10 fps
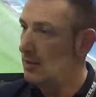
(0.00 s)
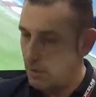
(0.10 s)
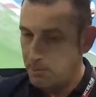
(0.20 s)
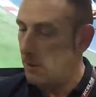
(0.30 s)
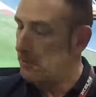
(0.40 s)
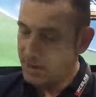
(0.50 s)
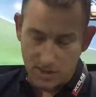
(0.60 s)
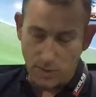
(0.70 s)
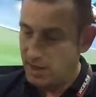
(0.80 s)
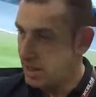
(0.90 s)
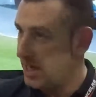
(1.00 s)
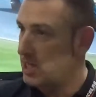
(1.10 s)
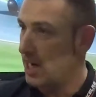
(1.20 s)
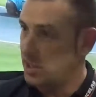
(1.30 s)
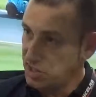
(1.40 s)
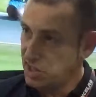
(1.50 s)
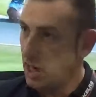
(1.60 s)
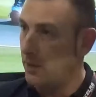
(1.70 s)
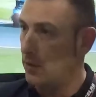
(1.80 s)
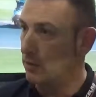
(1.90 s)
the popping is when the gear changes are
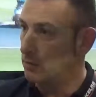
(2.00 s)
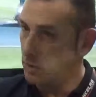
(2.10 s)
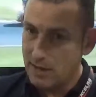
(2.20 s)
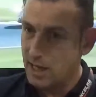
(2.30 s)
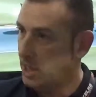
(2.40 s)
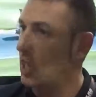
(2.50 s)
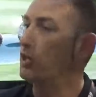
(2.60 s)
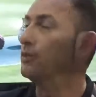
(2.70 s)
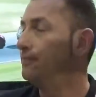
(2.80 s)
going on without the clutch.